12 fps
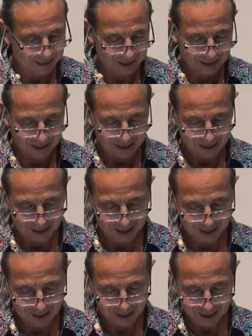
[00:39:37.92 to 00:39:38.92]

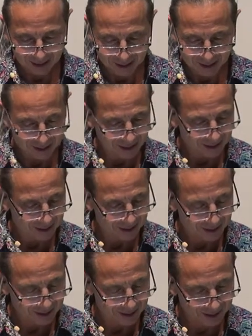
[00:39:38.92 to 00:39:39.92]

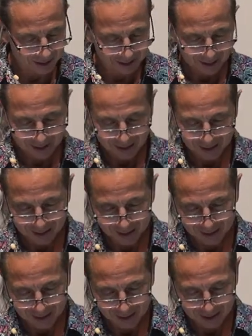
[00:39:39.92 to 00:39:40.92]

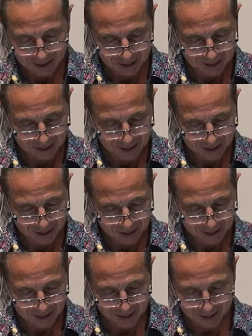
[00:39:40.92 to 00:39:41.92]

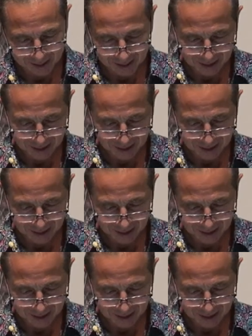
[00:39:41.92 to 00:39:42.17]
(silence)